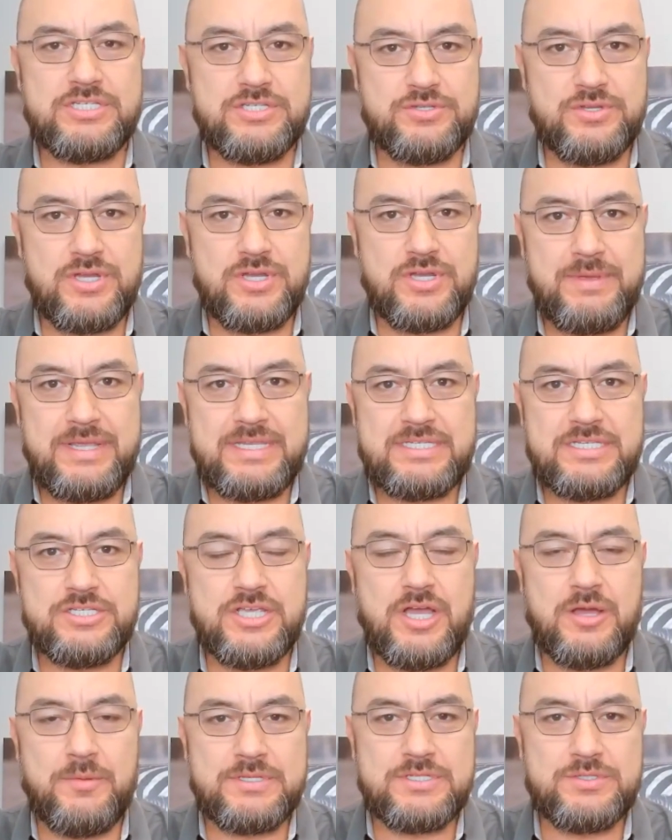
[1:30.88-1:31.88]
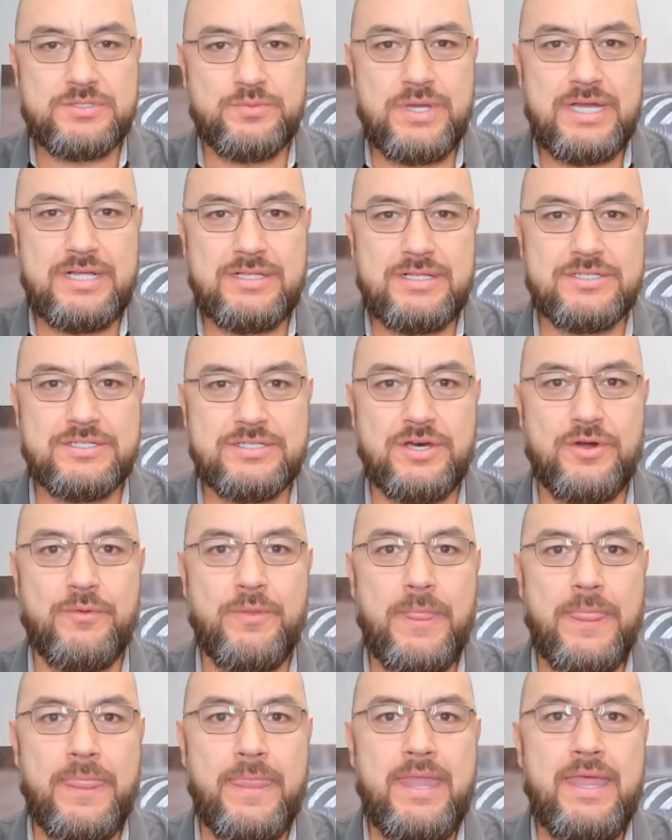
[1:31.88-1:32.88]
doing an amazing job as well.
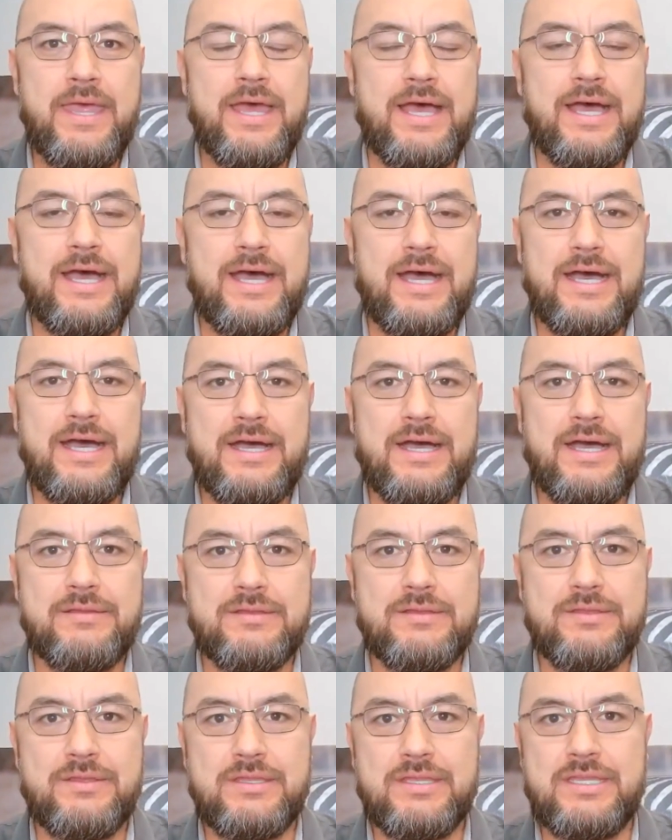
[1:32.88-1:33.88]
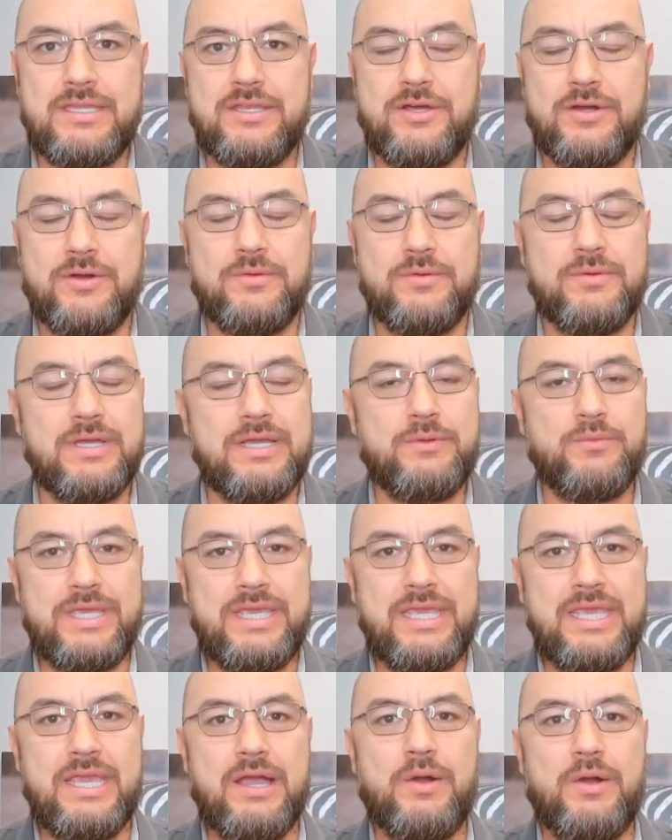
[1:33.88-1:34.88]
So we're
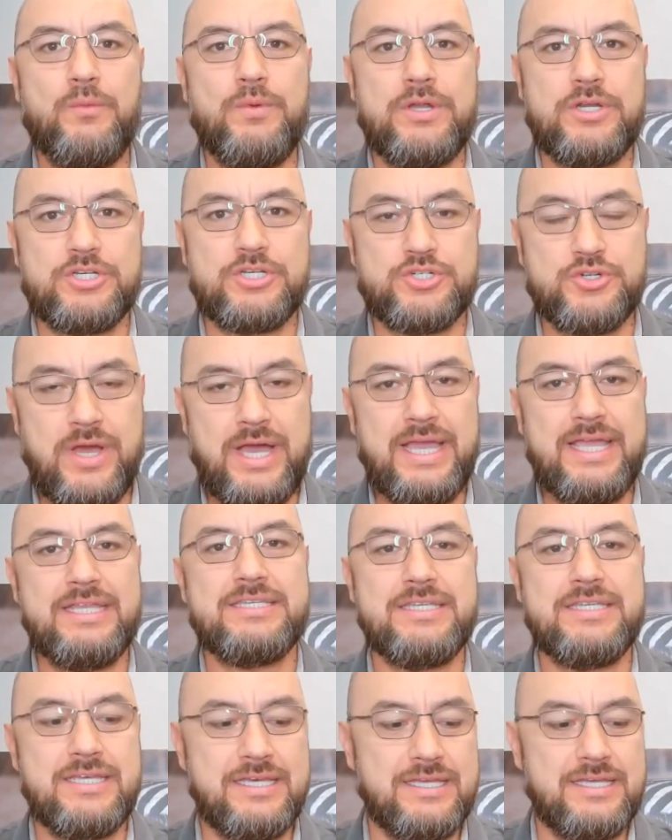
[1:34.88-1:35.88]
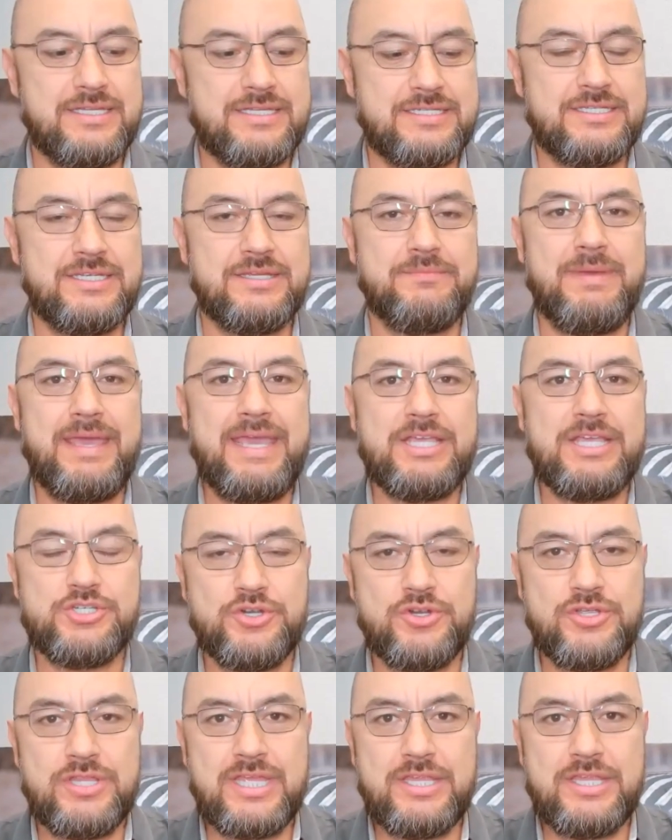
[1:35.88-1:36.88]
trying to make
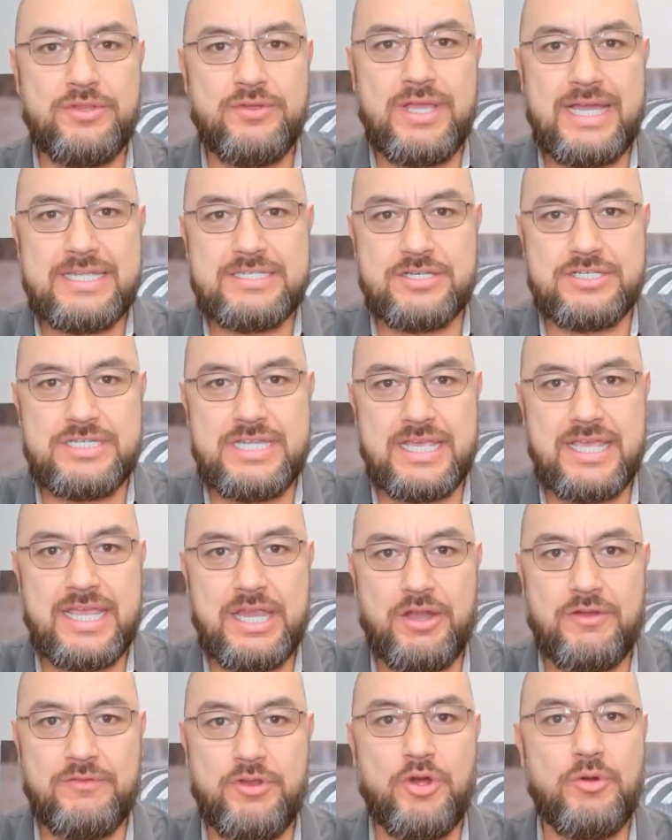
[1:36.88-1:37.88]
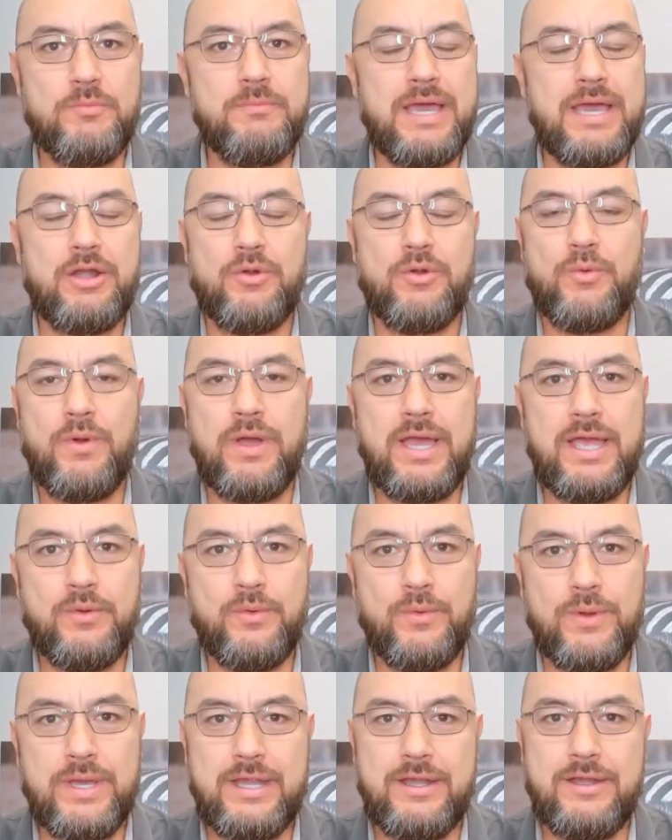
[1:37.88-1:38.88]
sure that you guys are taken care of, no matter
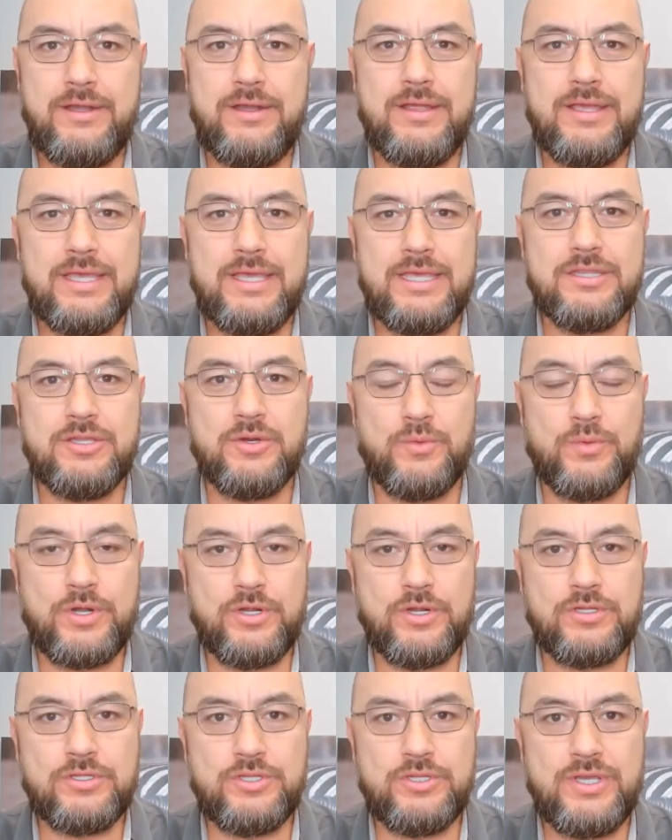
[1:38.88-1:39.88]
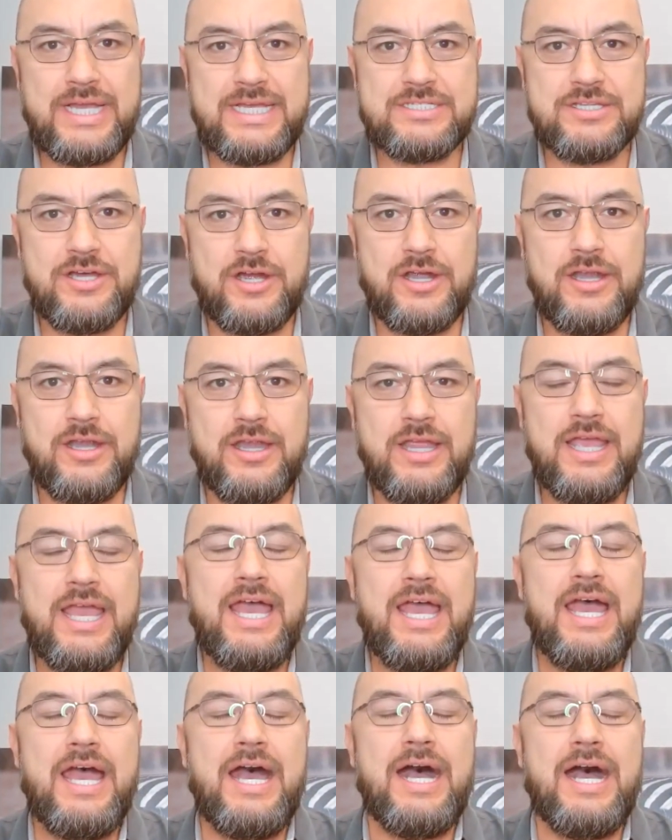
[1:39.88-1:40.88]
where in the world you guys are.
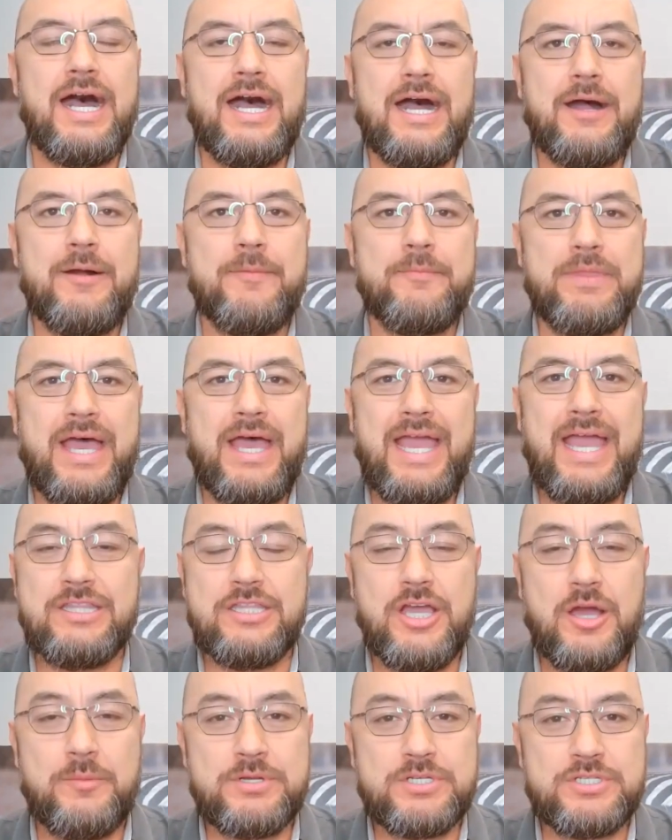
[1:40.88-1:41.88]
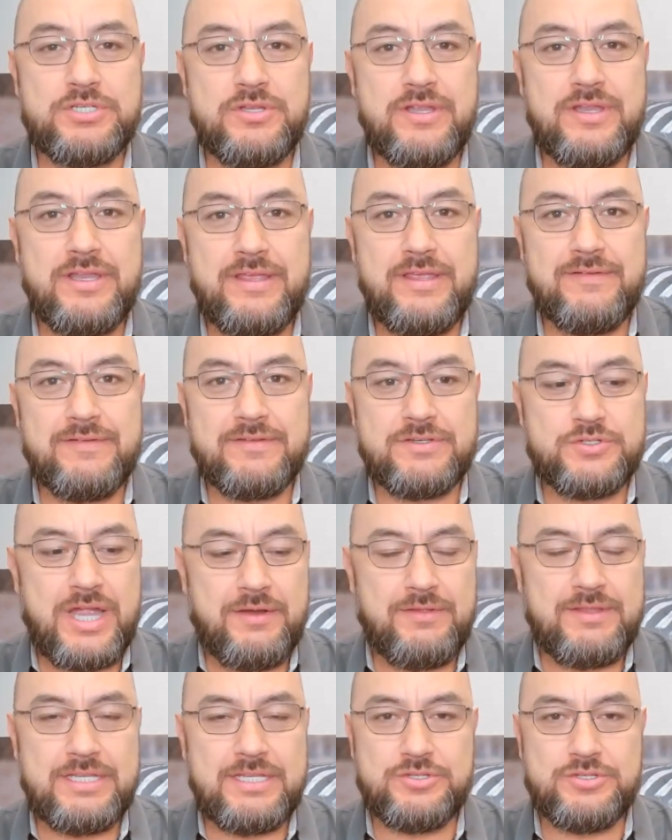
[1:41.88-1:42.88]
I had the opportunity of
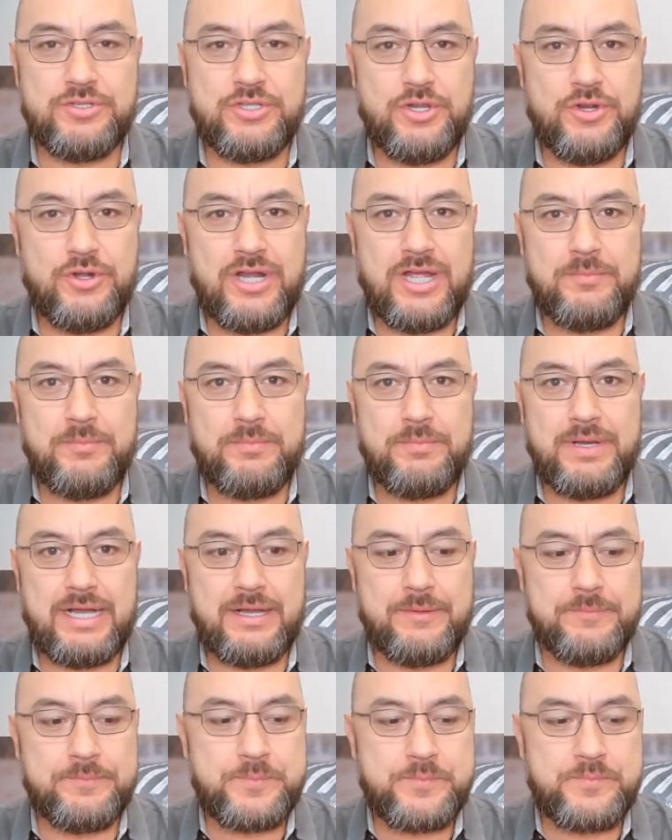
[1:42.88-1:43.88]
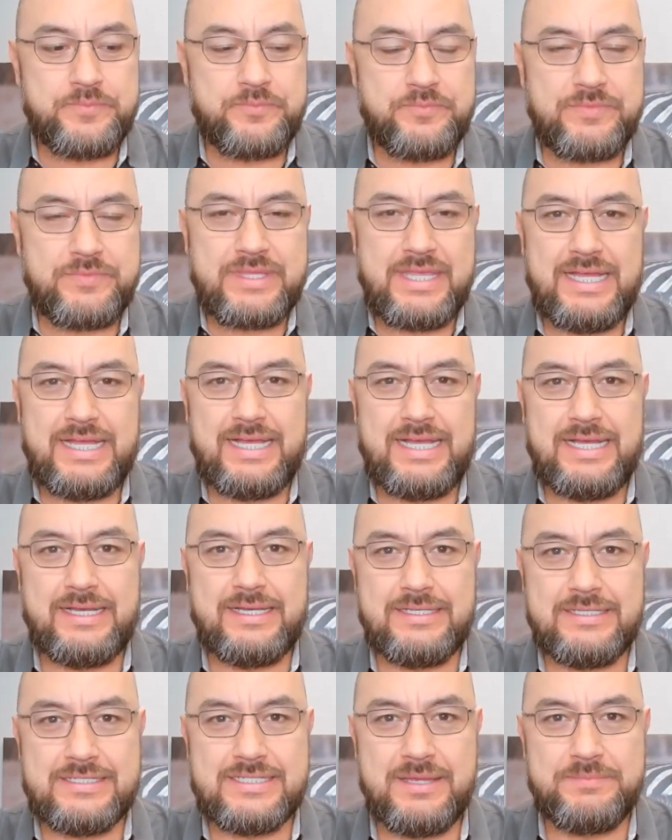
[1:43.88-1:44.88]
traveling to Europe
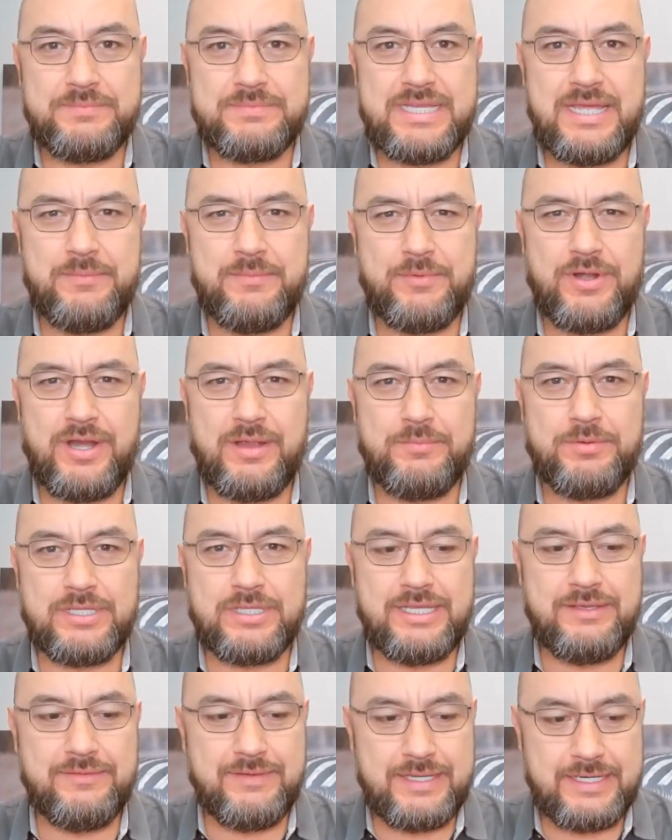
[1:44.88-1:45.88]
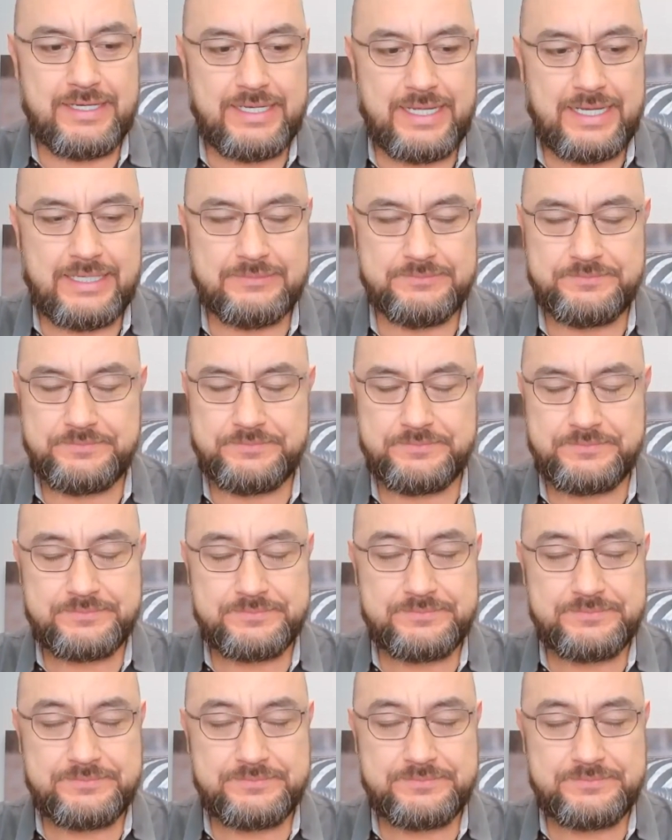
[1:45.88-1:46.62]
in September, I believe, and